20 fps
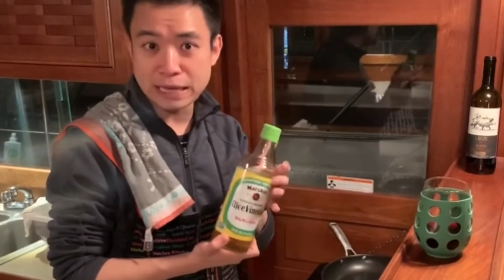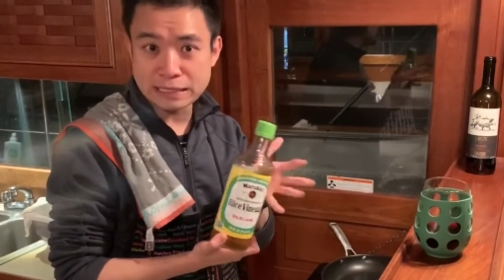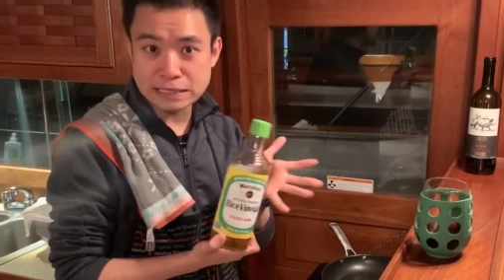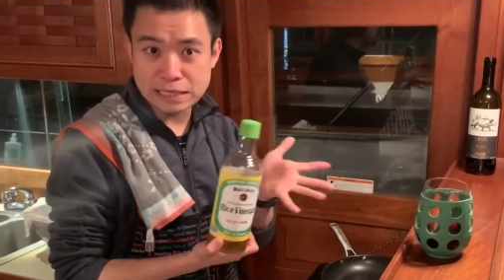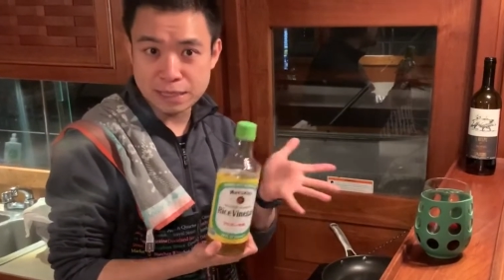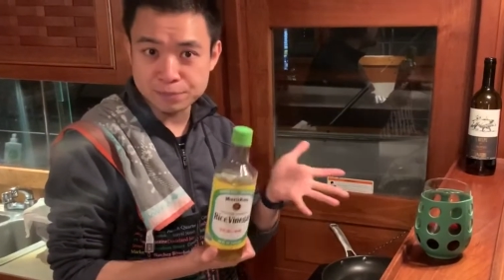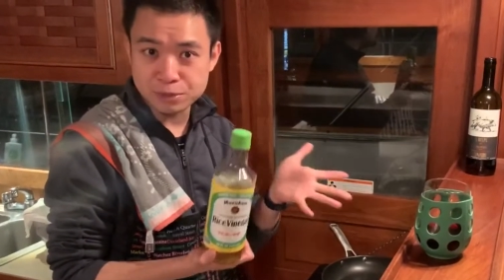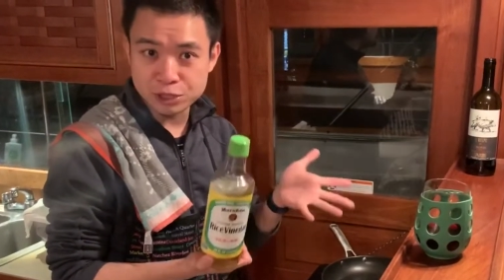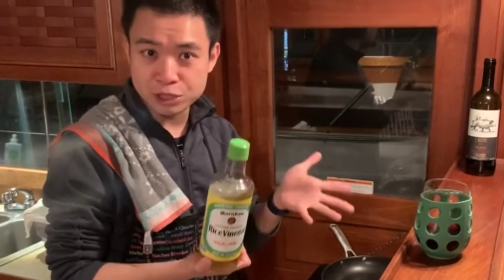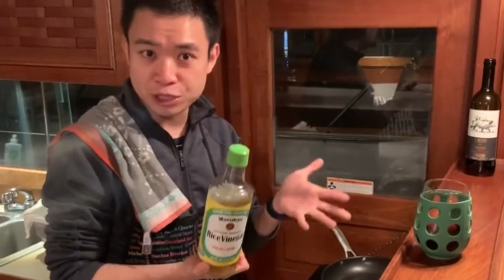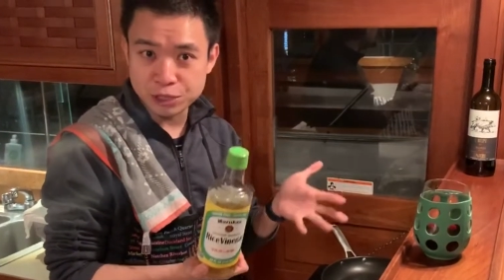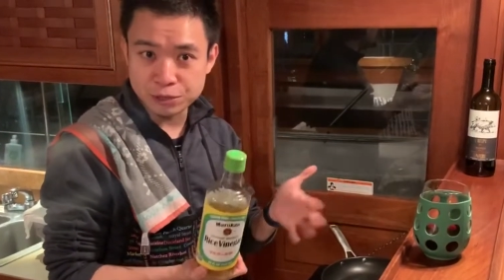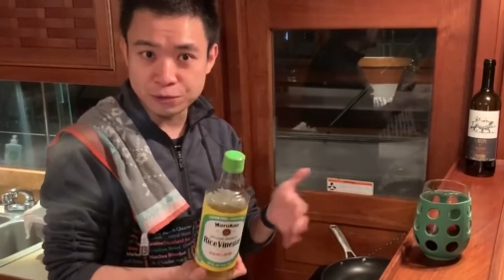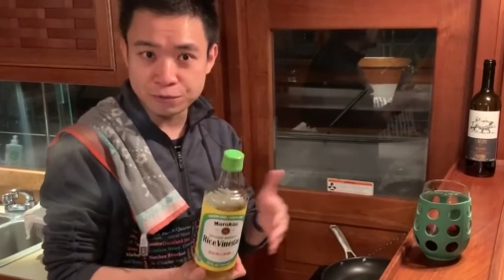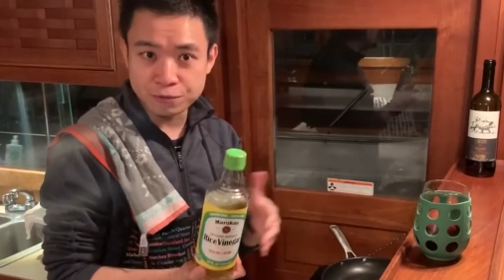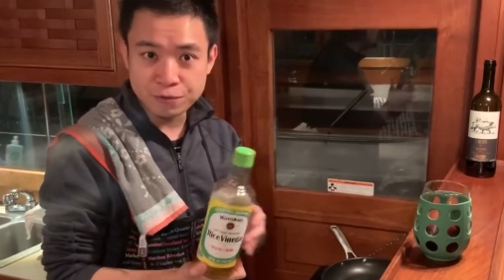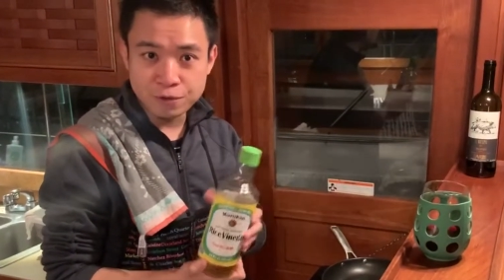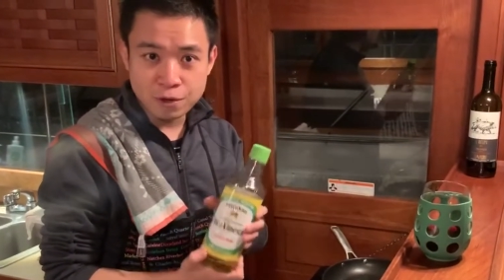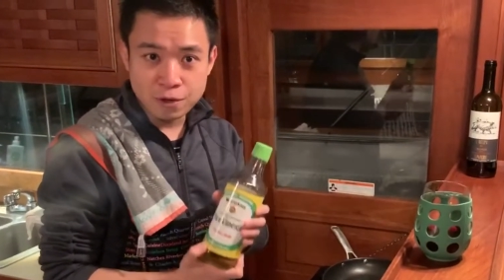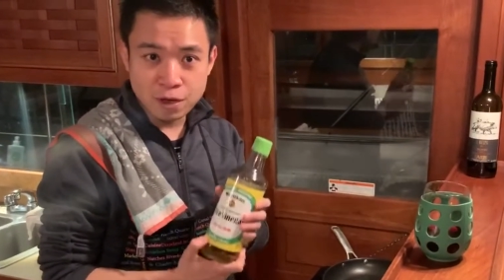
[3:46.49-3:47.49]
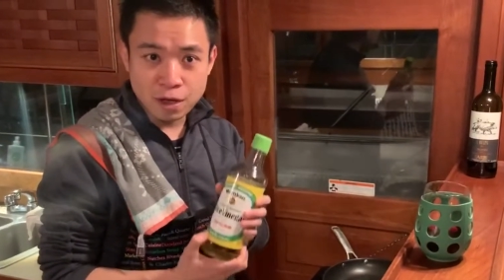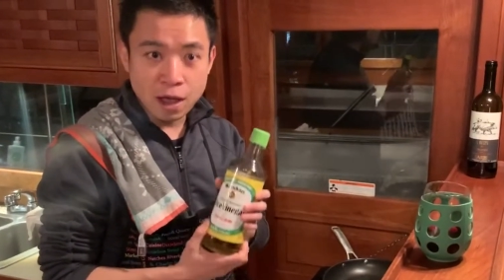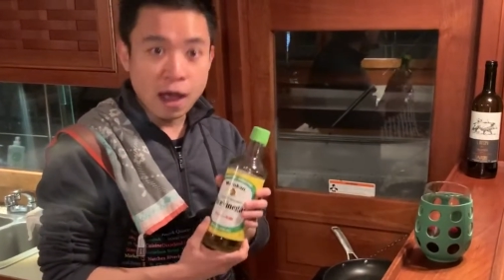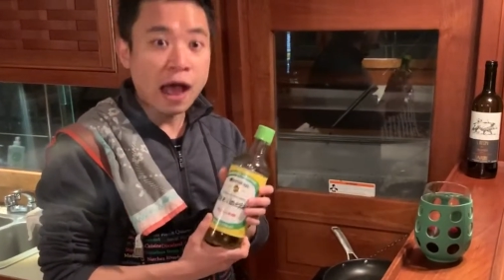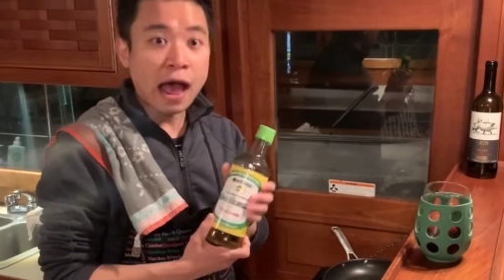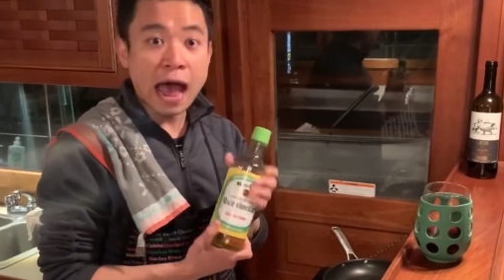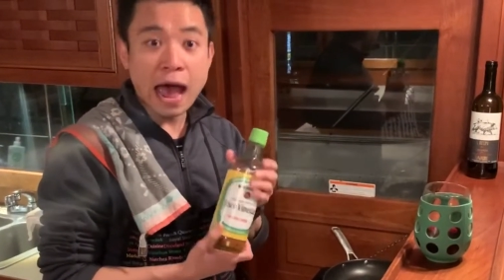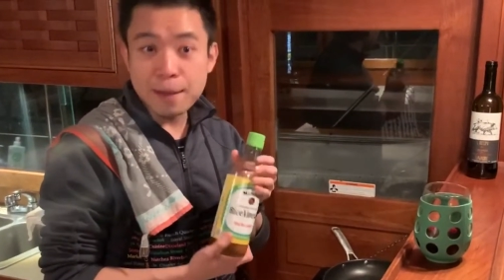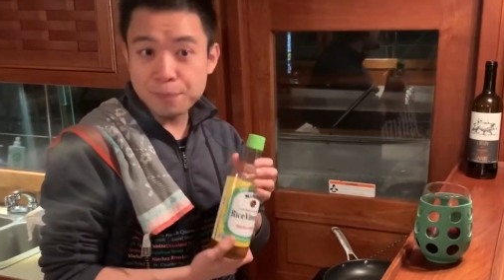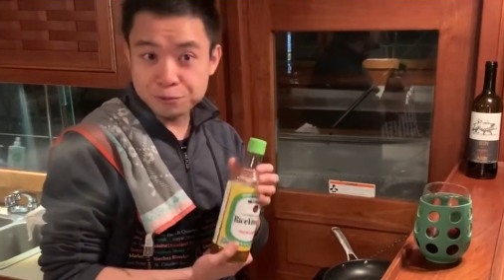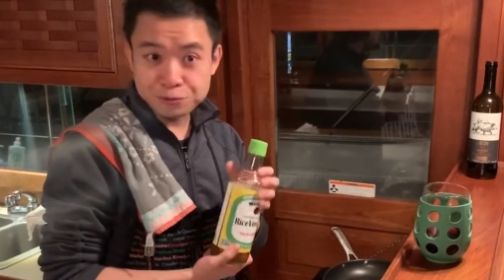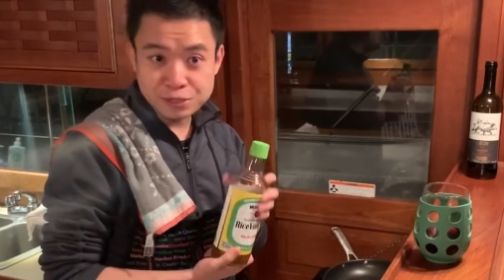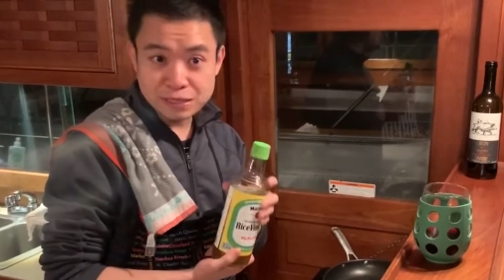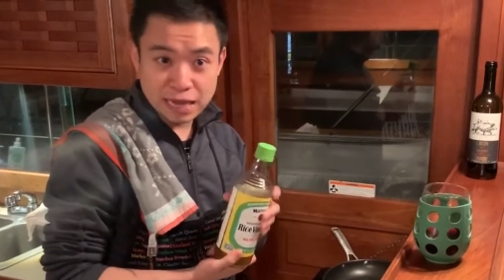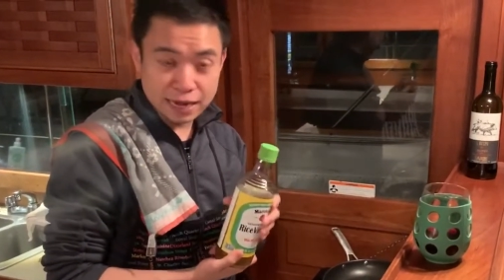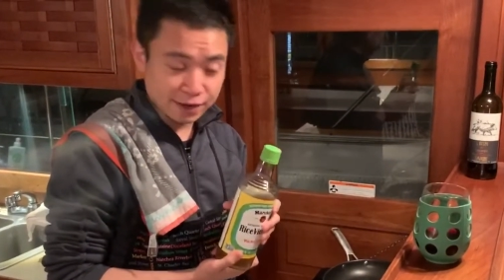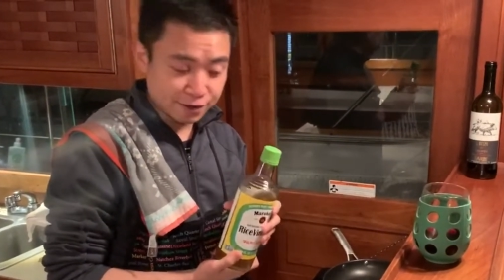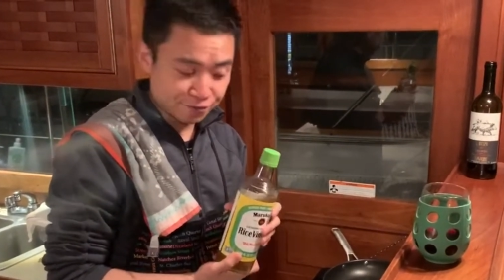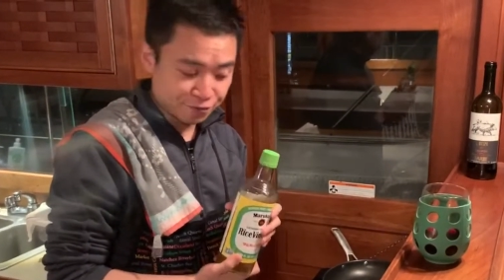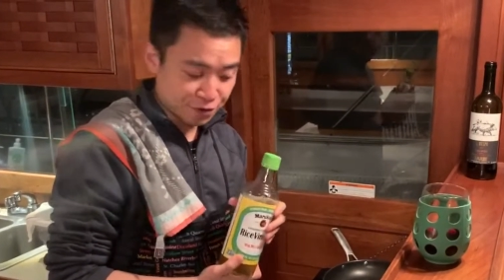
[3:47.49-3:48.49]
substitute apple
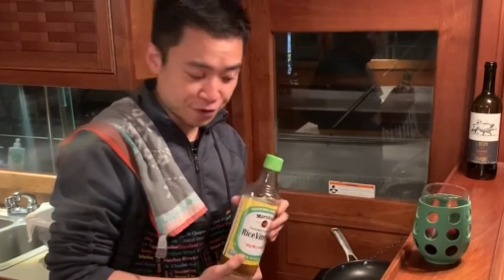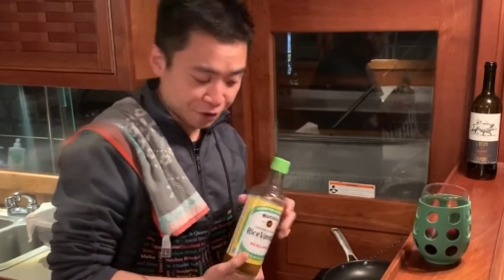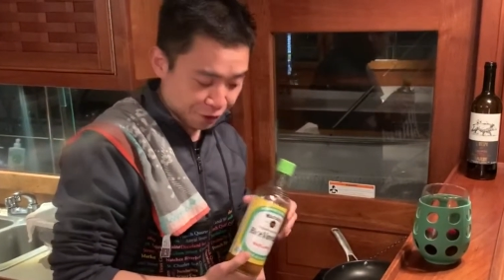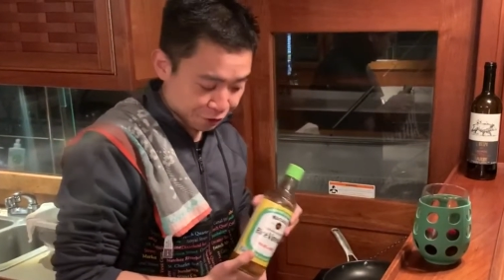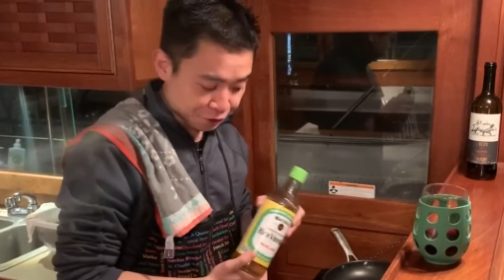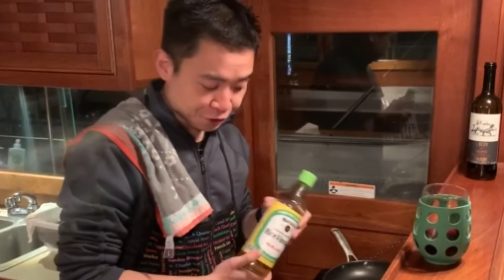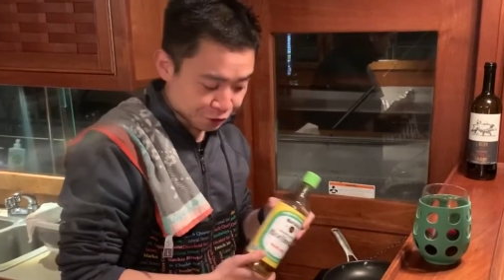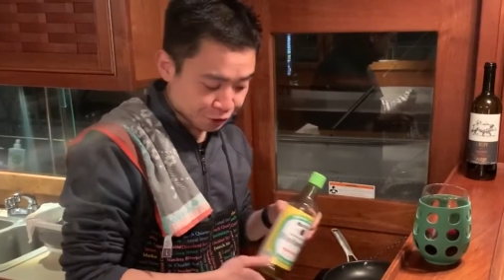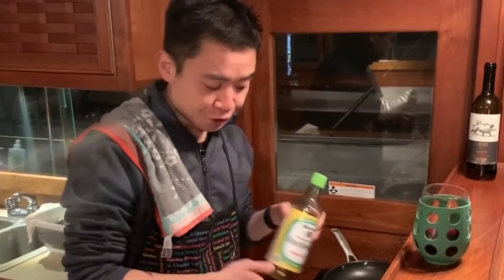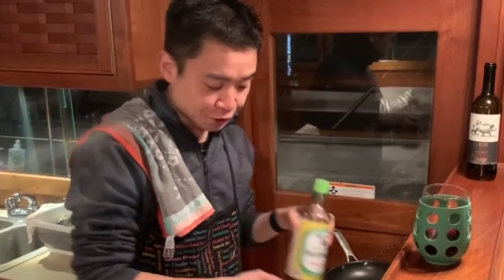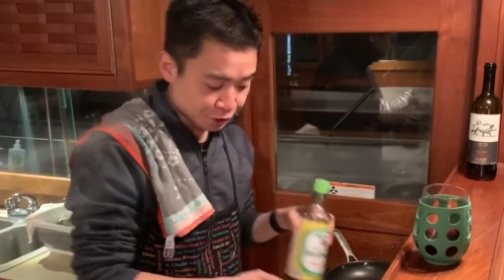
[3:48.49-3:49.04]
cider vinegar.